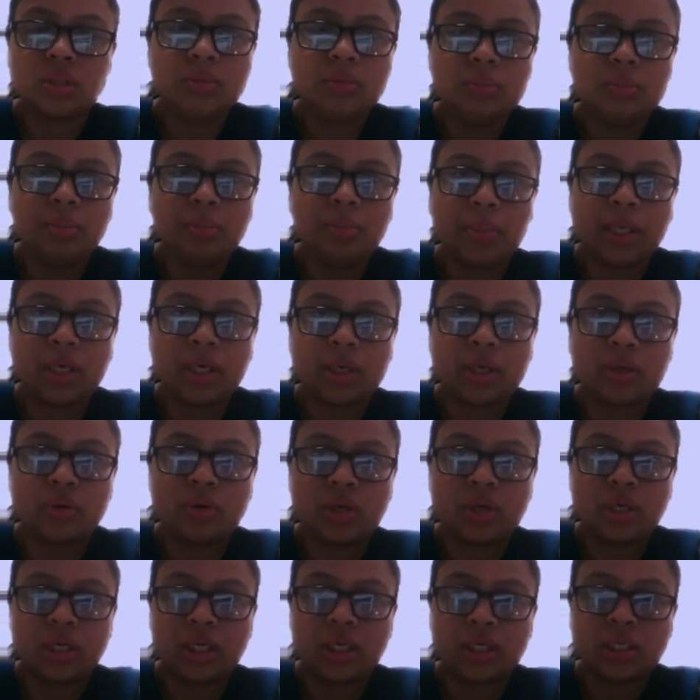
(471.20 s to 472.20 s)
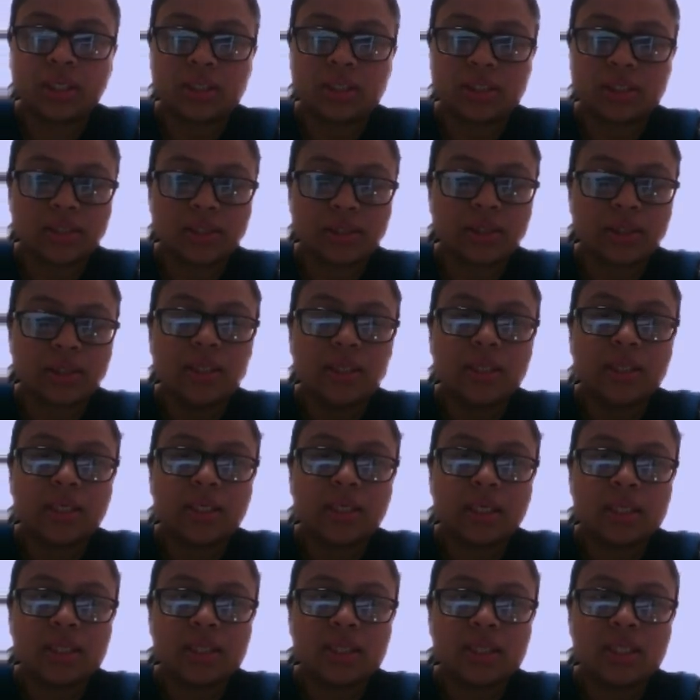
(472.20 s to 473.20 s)
the periodontitis.
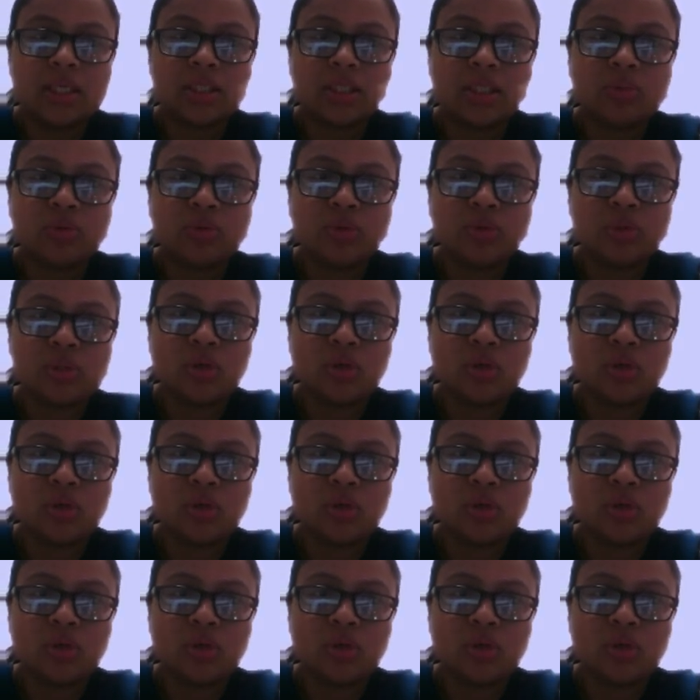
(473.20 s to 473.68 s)
These are